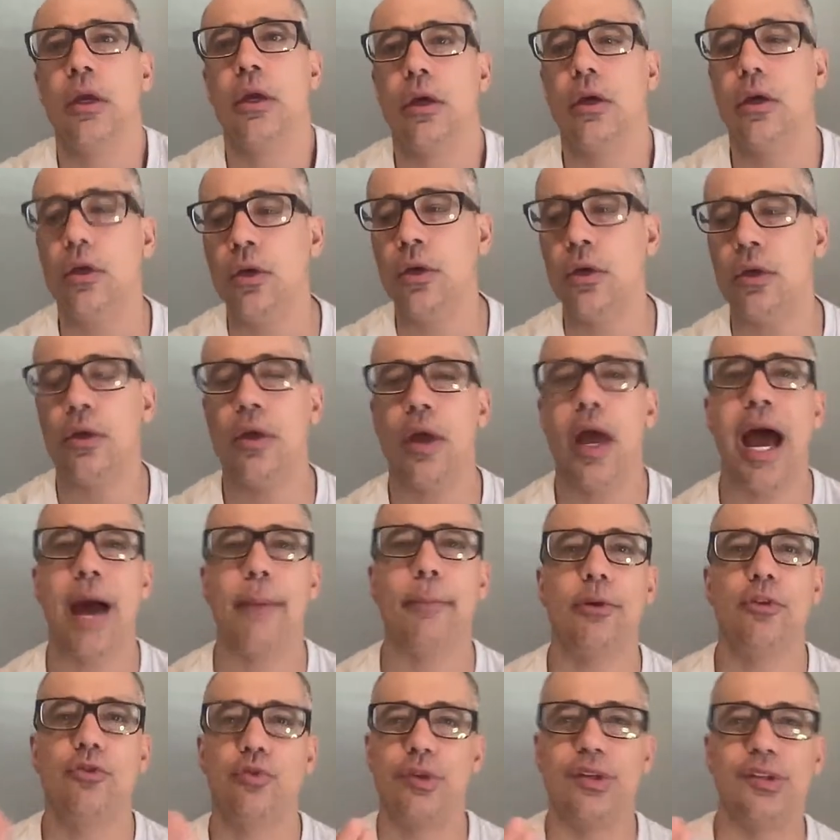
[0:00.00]
how
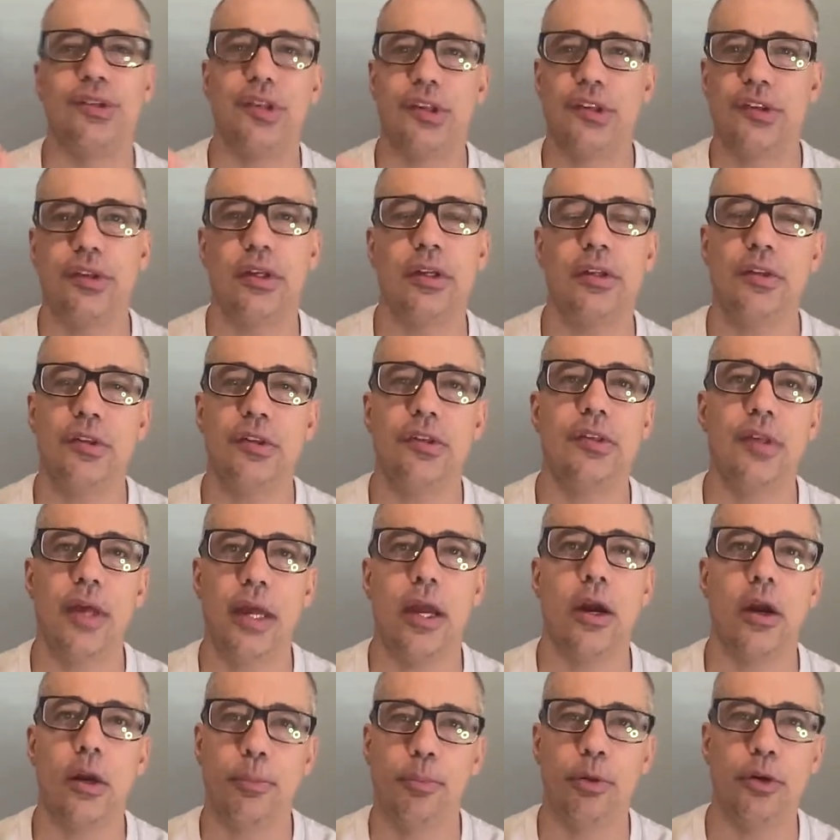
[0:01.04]
much resistance they
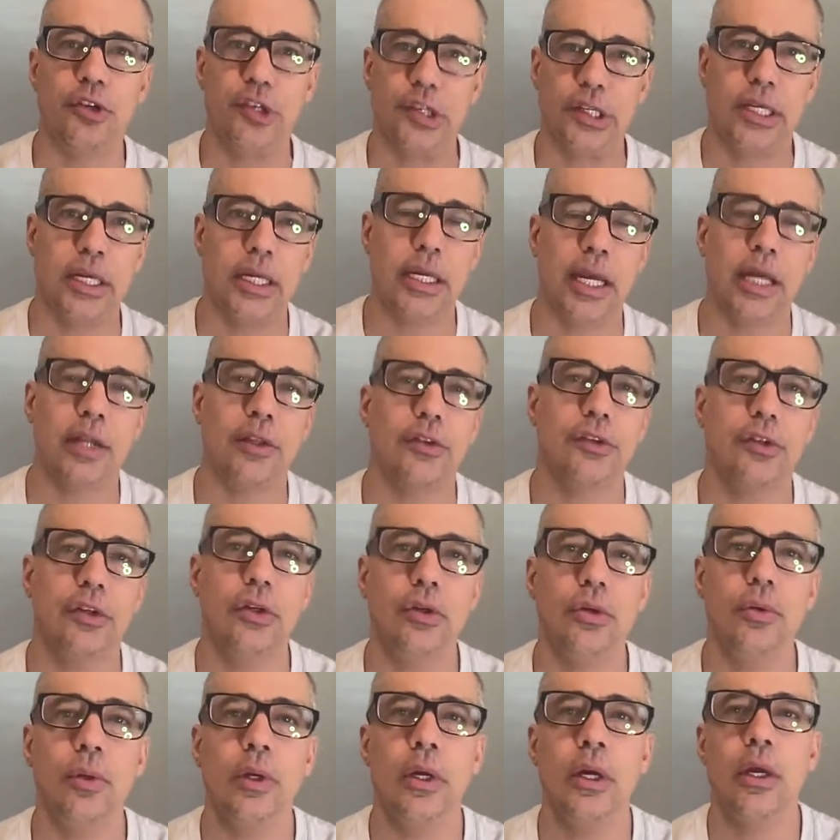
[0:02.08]
are pushing against
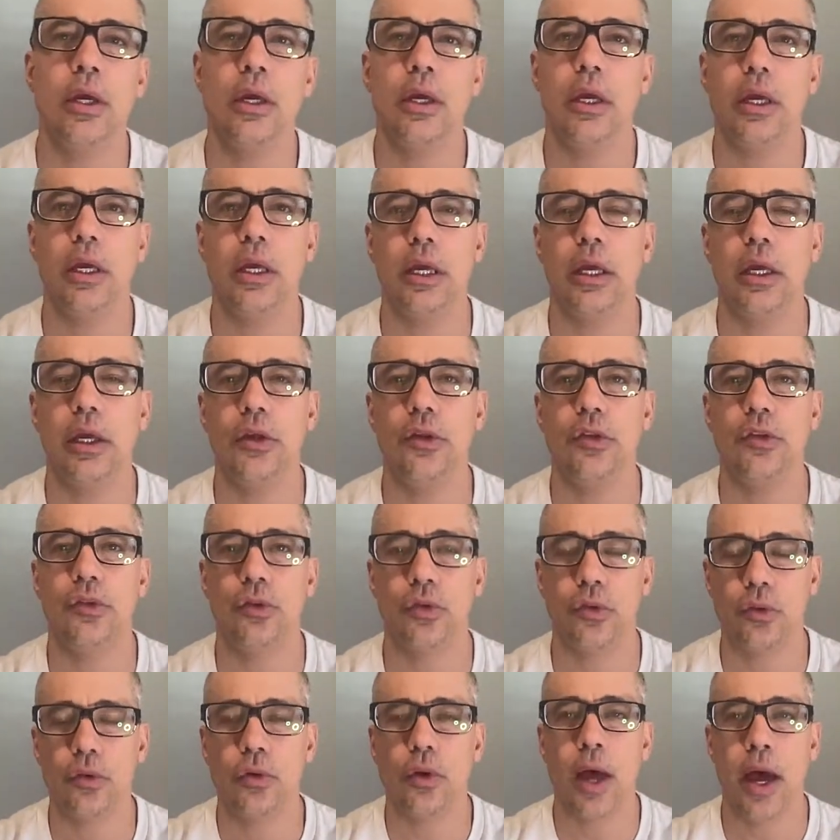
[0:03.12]
you
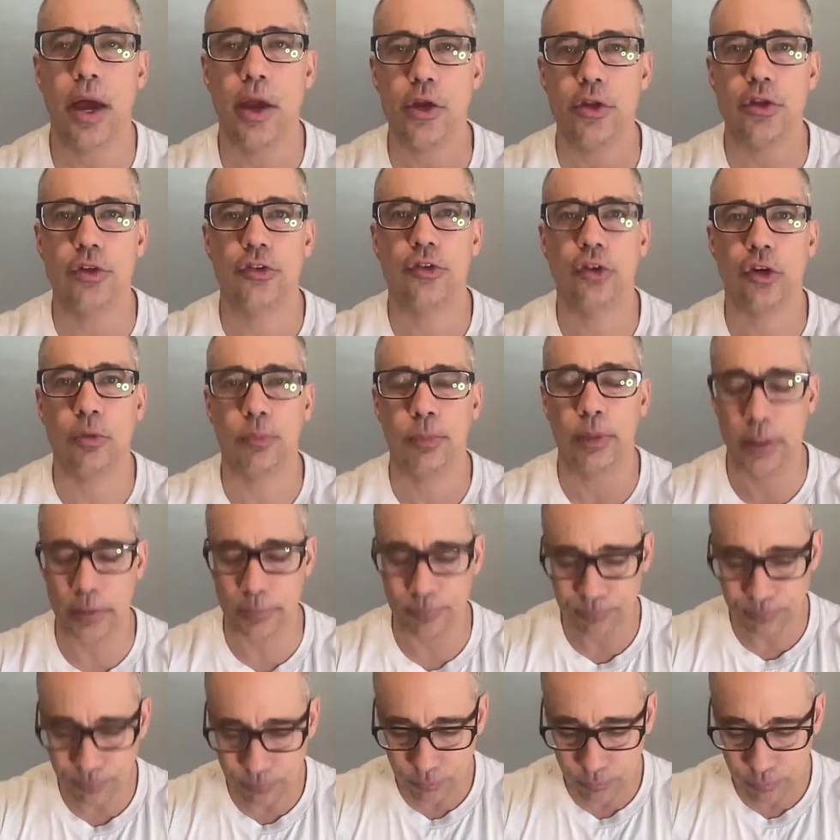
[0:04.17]
is how you
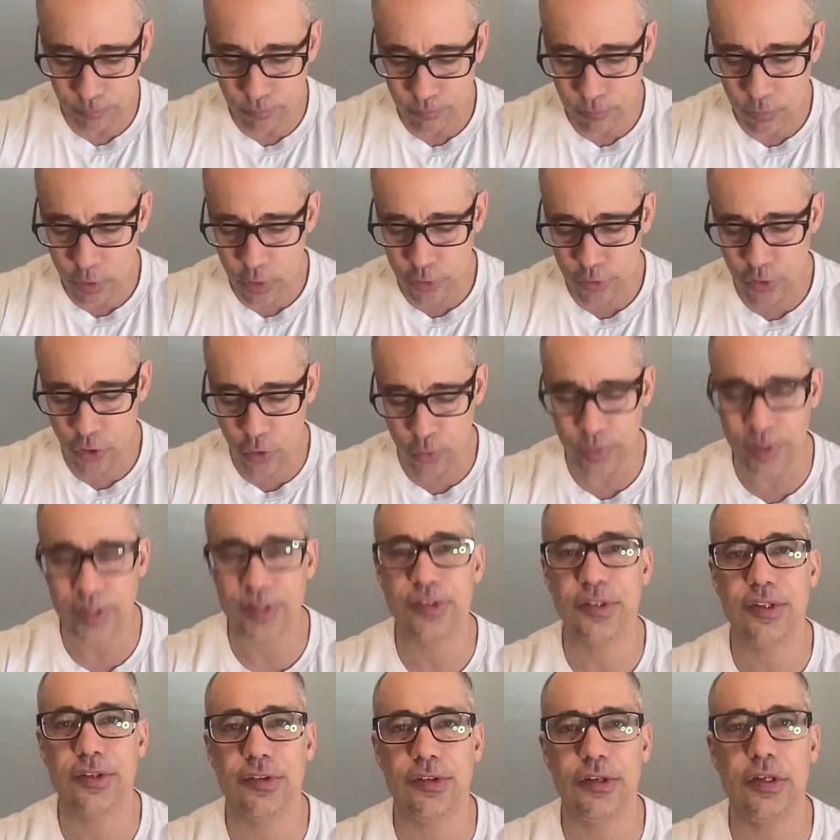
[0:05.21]
determine
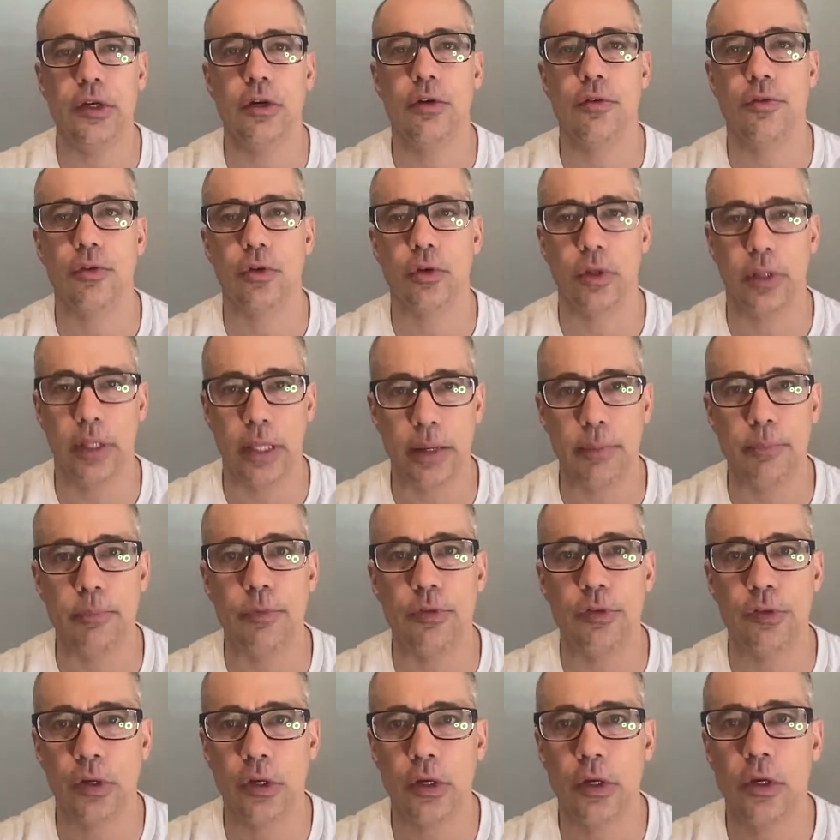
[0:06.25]
tonicity of their
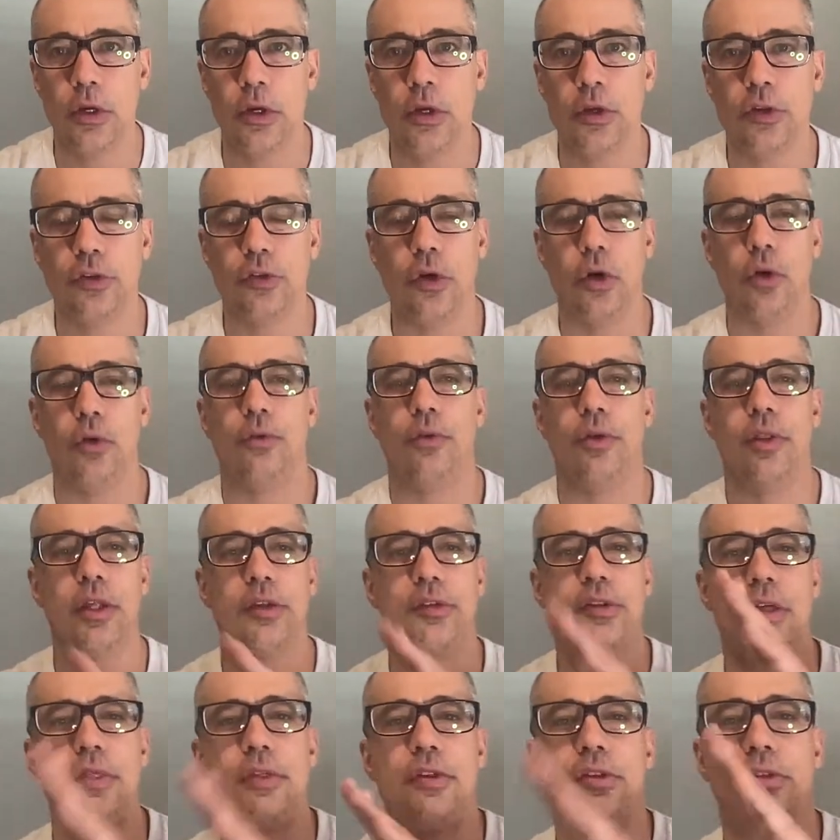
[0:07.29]
limbs. So let's
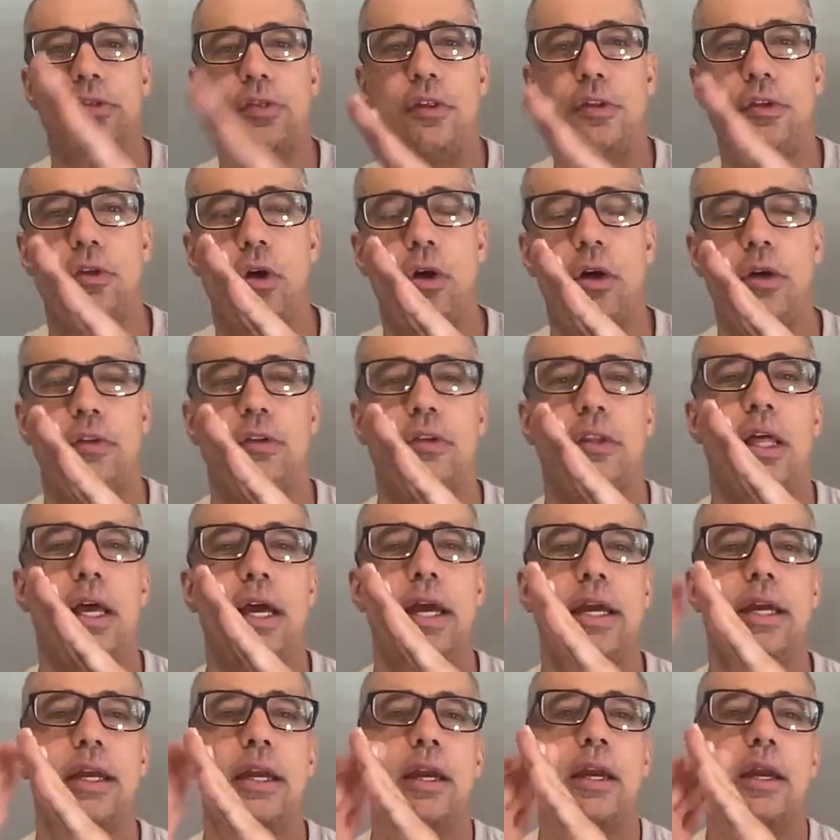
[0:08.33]
say this is the dog's
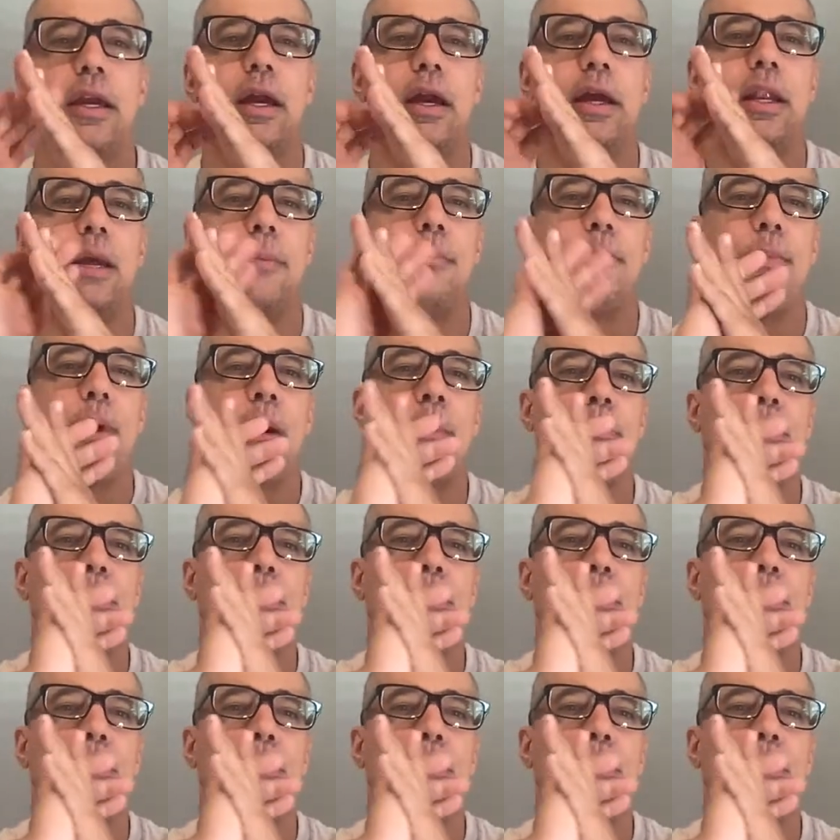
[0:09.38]
leg and I'm